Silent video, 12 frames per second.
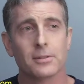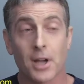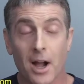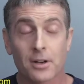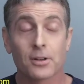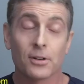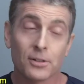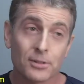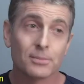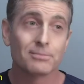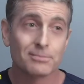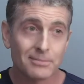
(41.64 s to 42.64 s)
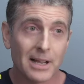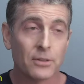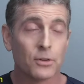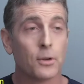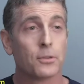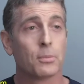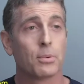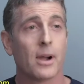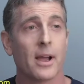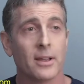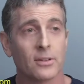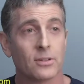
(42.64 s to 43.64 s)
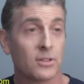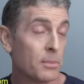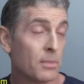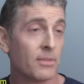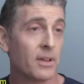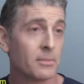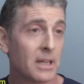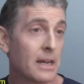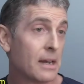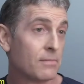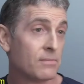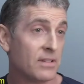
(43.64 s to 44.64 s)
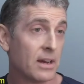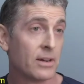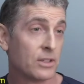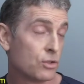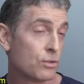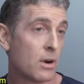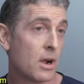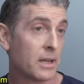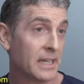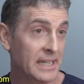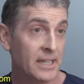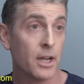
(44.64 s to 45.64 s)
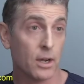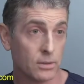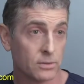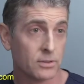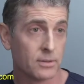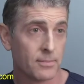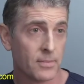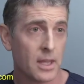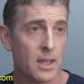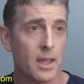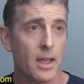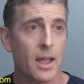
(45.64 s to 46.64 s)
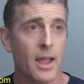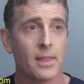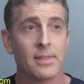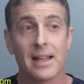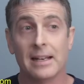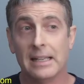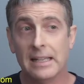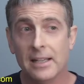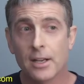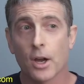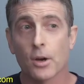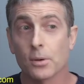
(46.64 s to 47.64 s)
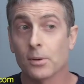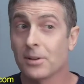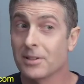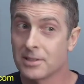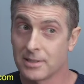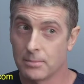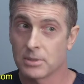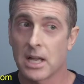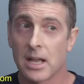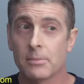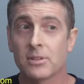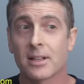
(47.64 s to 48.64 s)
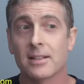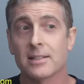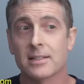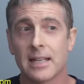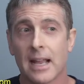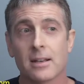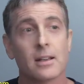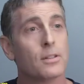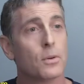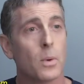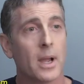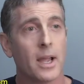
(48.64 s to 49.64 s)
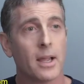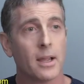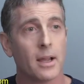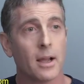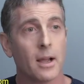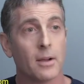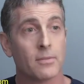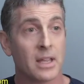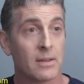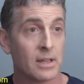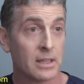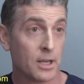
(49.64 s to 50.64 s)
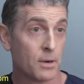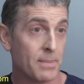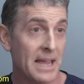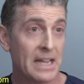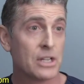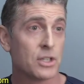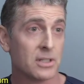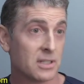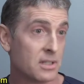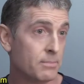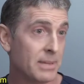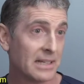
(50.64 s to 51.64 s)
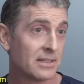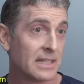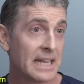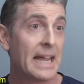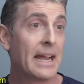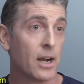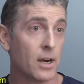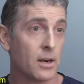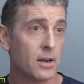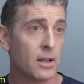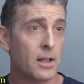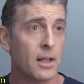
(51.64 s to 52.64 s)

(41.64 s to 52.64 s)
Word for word: doctors, as no surprise, some of them can have very strong egos. And that ego sometimes can stand in the way of giving their patients the best care.